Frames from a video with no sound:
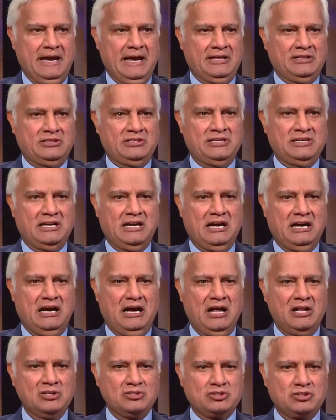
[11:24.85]
and the
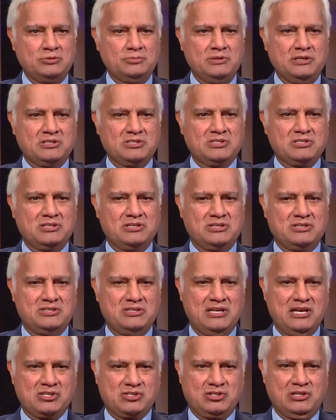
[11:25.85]
ultimate
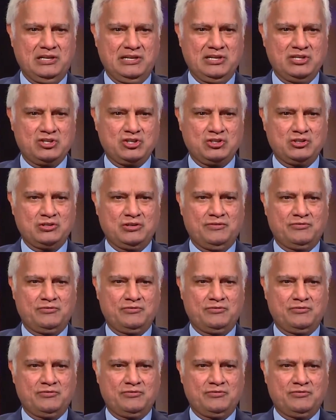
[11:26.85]
desolation